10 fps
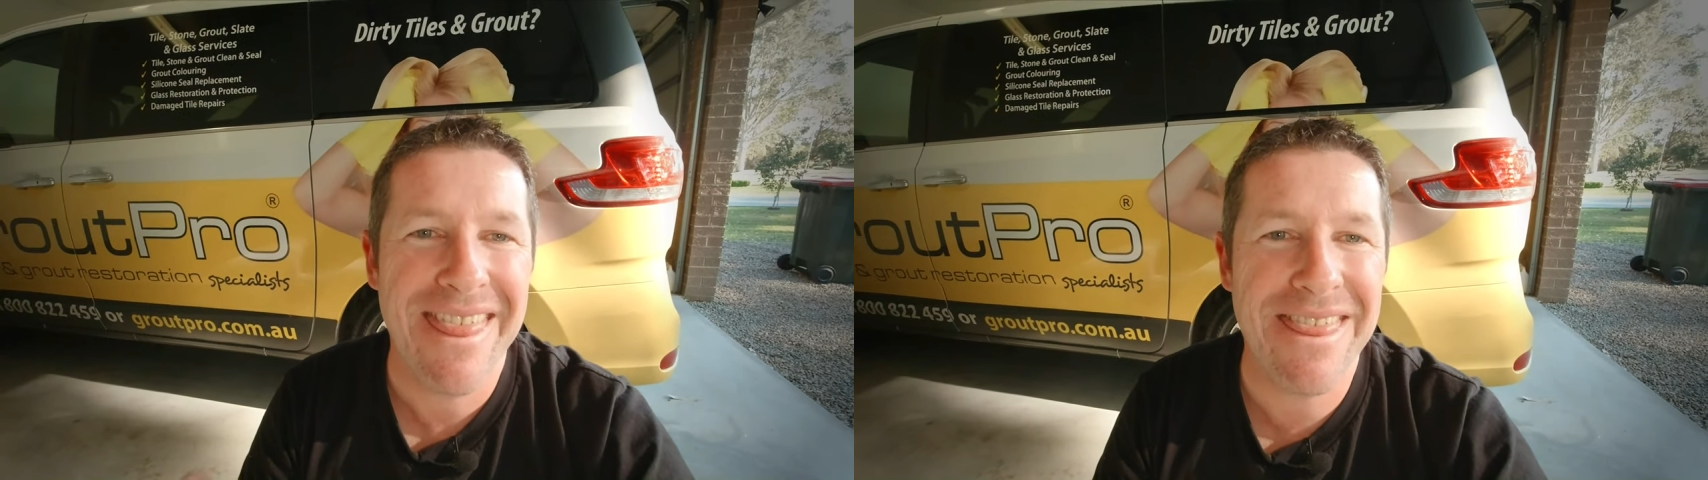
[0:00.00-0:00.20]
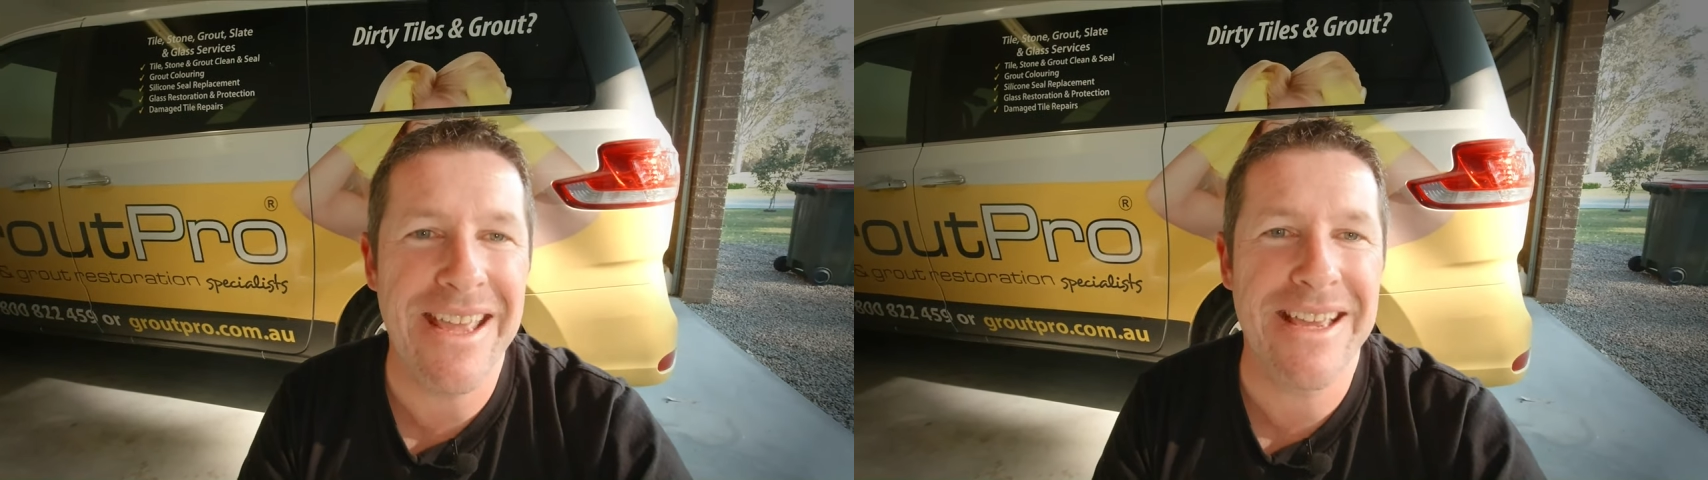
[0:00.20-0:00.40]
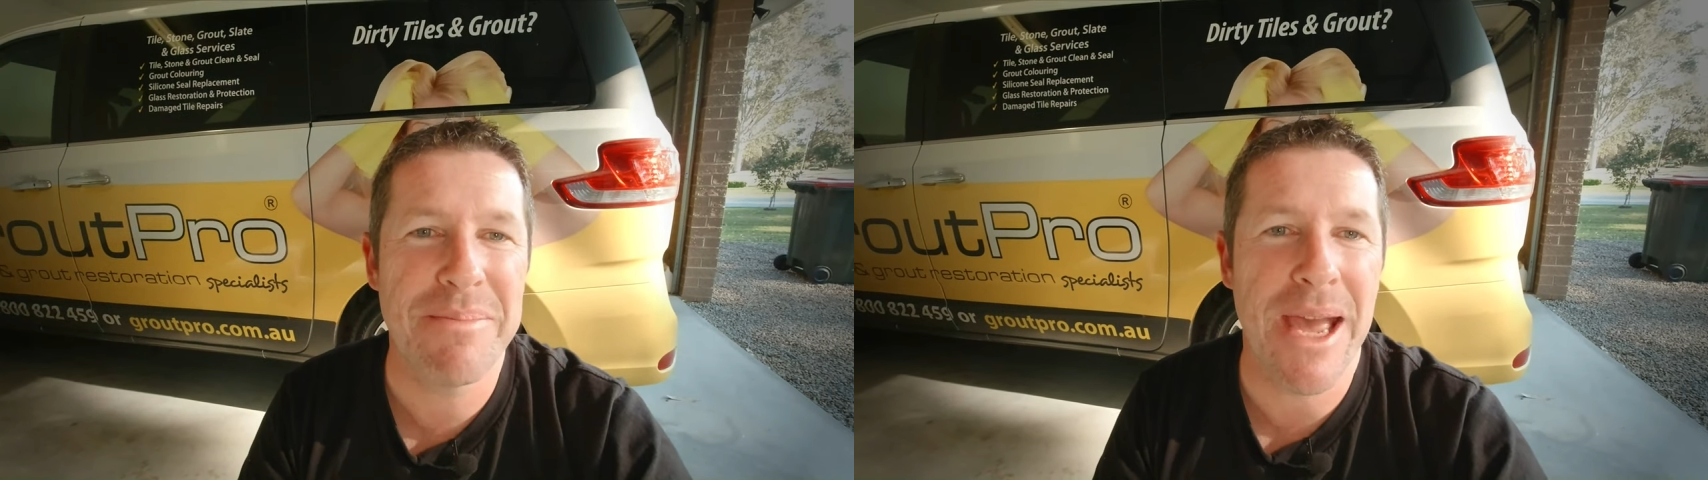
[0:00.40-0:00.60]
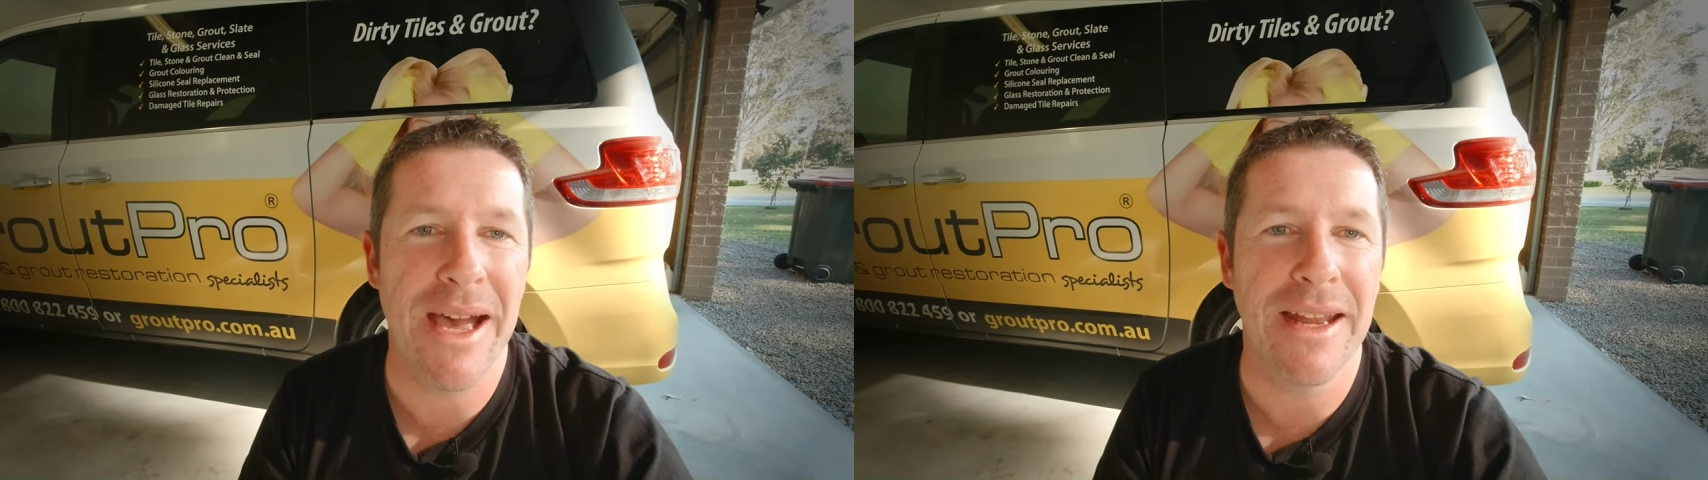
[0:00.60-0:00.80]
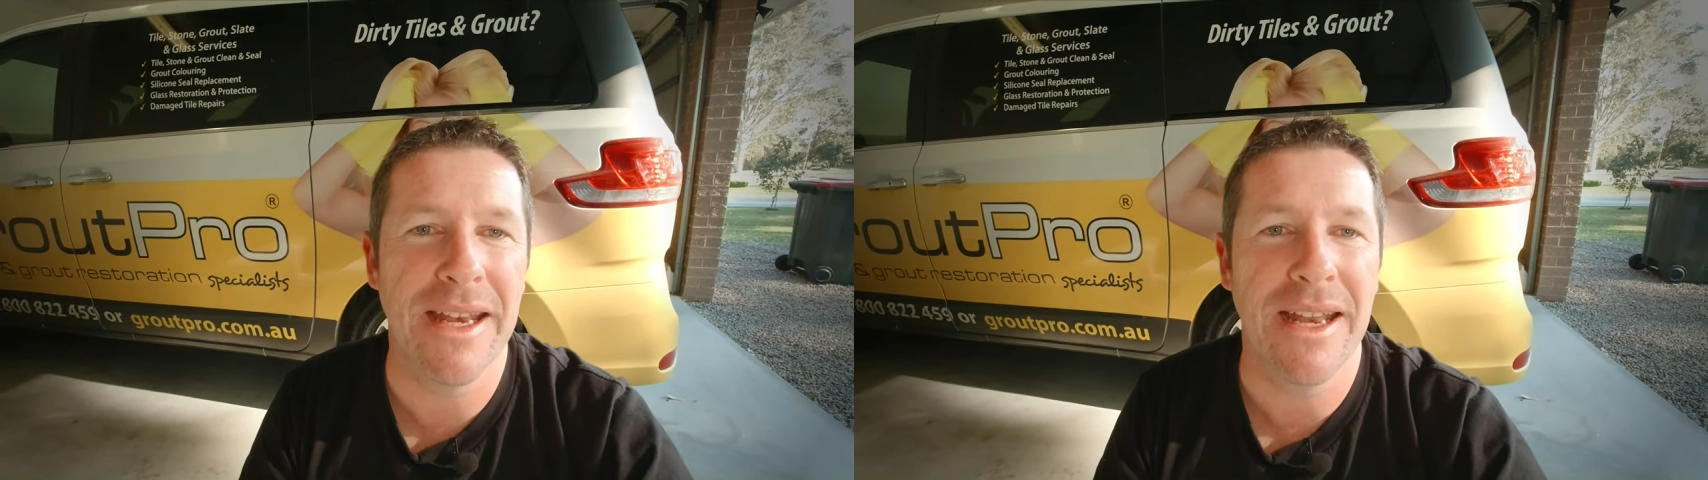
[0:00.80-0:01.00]
think
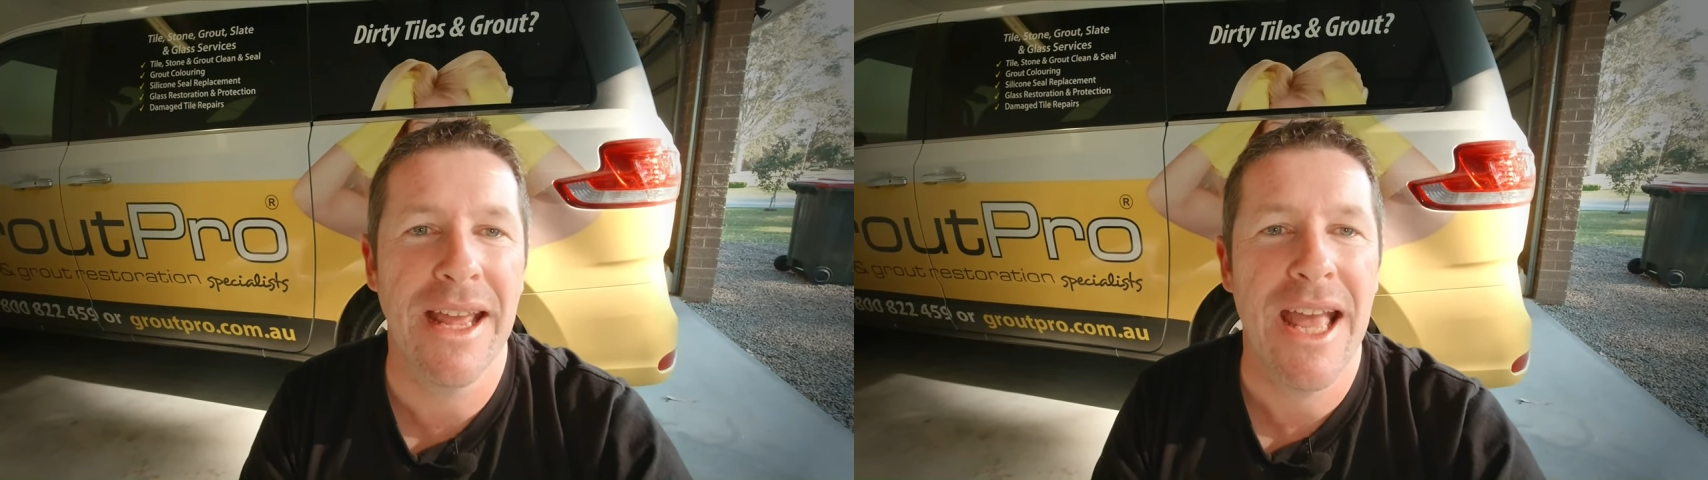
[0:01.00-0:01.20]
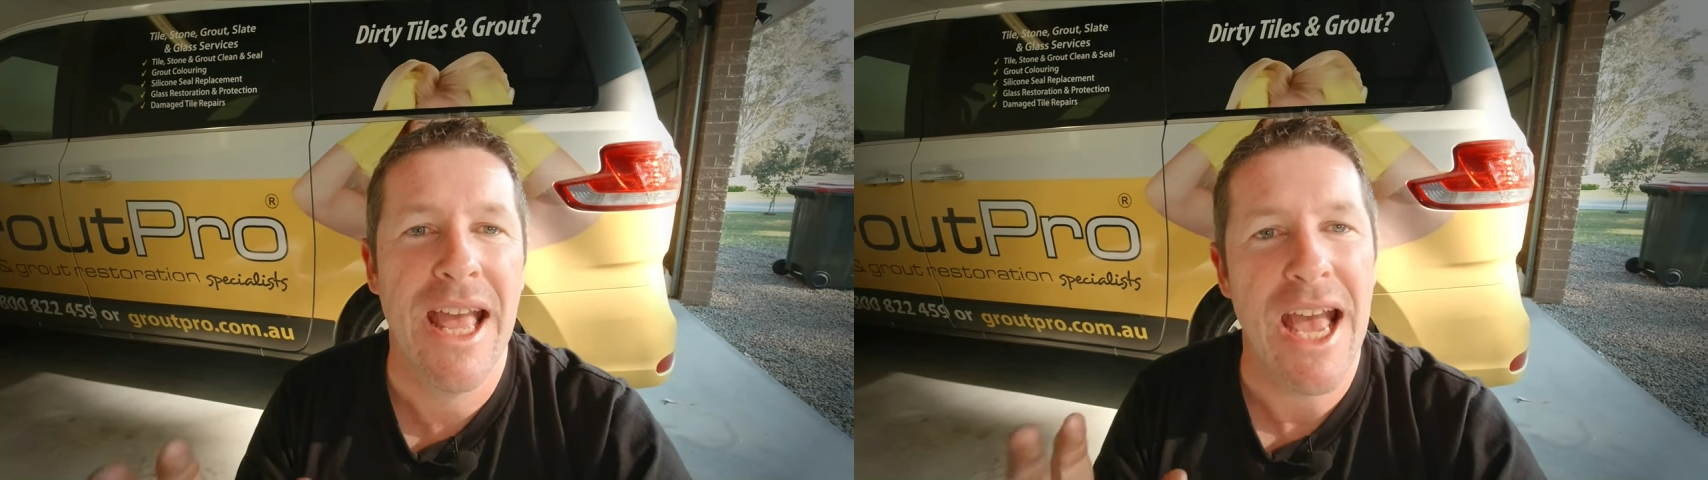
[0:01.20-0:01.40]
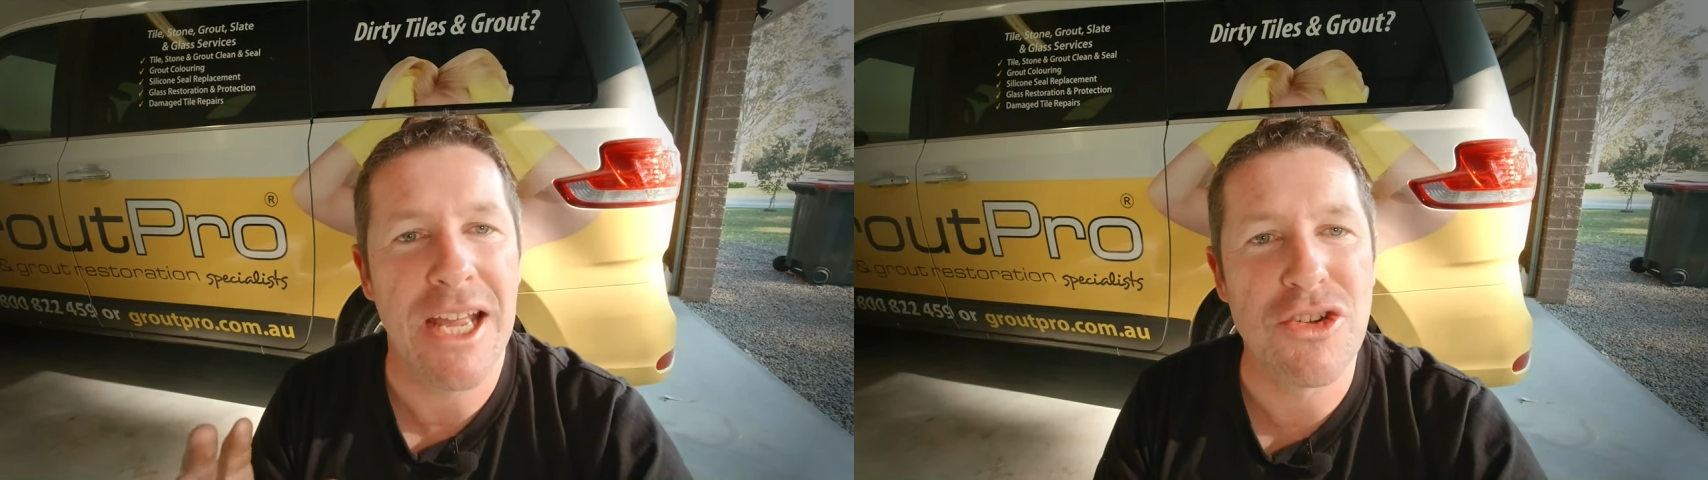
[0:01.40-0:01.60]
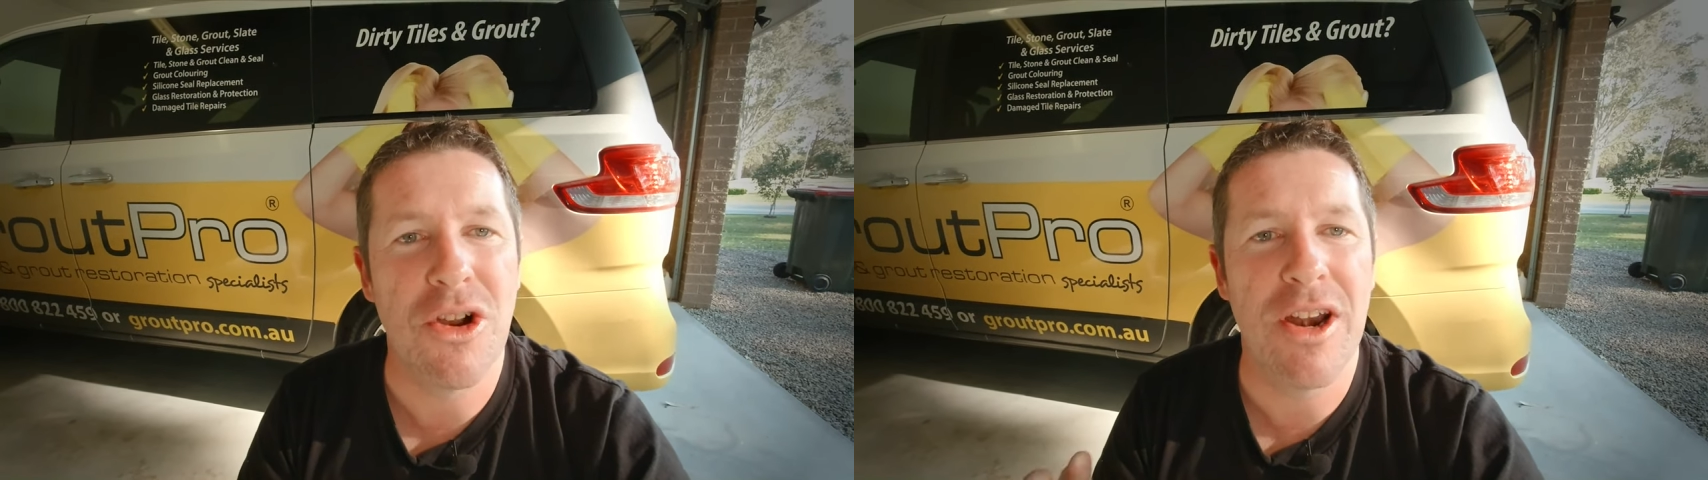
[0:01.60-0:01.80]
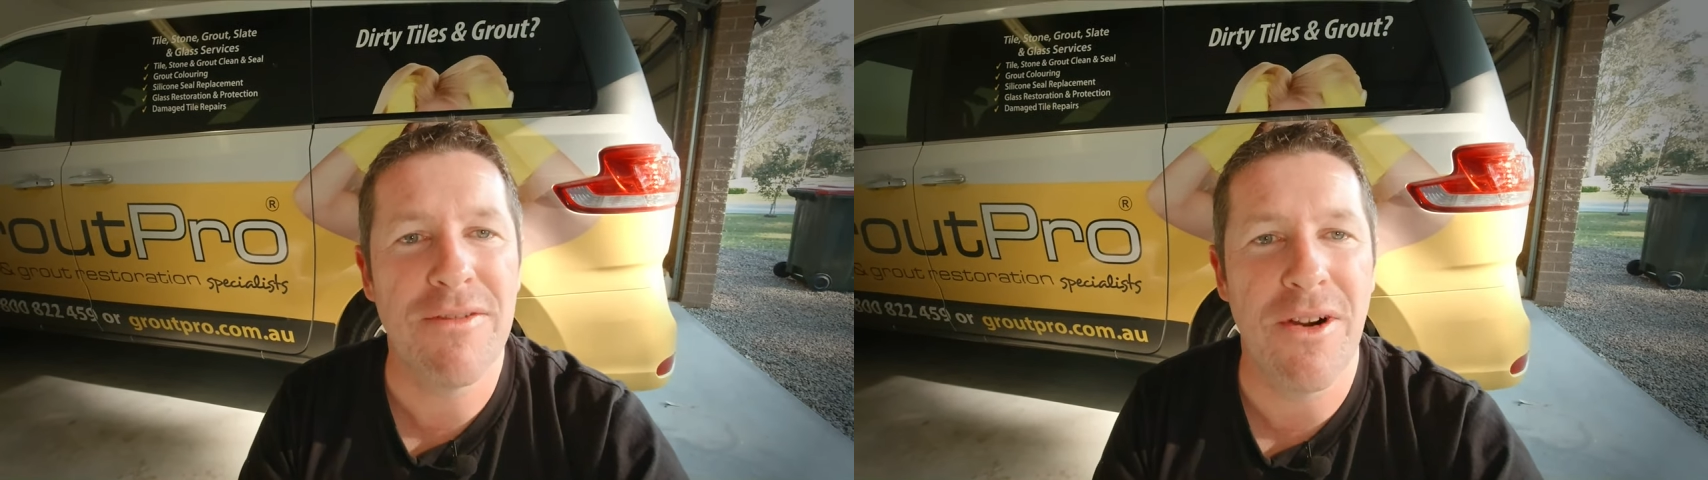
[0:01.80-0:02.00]
about it, and
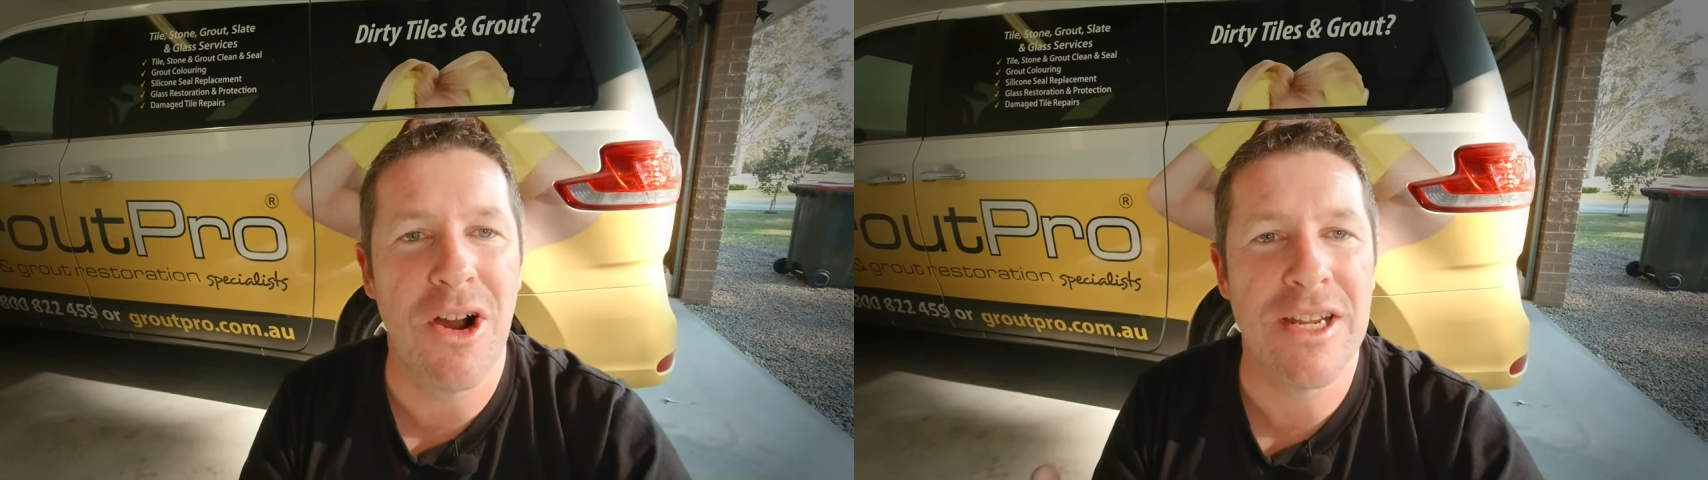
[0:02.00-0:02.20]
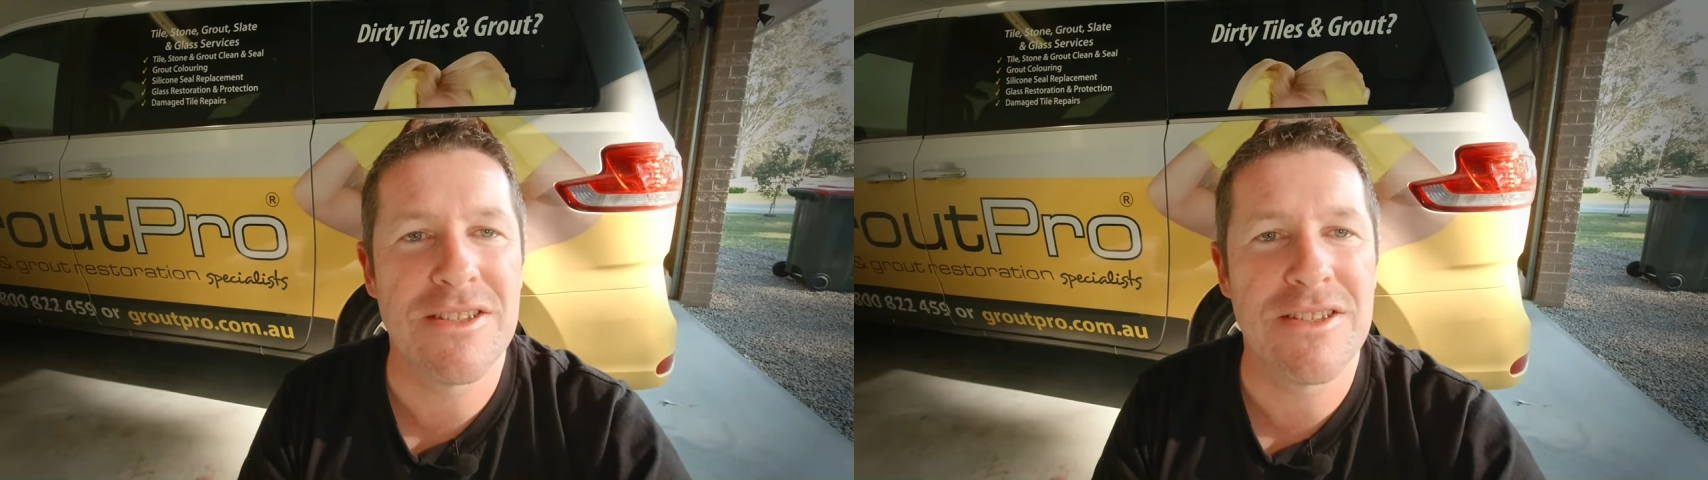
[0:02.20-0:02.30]
try to find